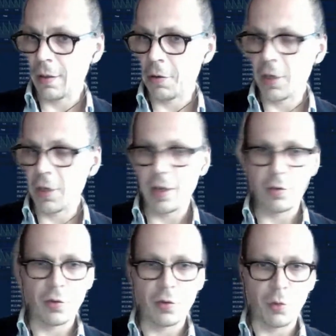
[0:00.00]
relate
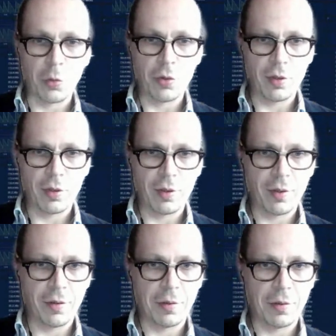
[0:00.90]
to the
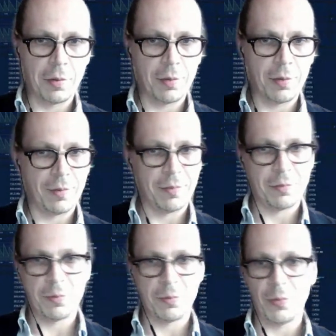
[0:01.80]
community
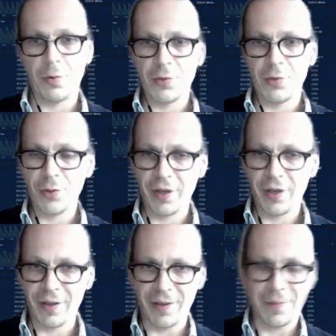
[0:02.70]
of
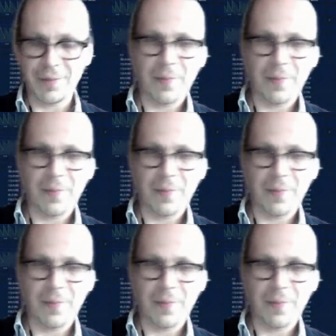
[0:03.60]
SingularityNet.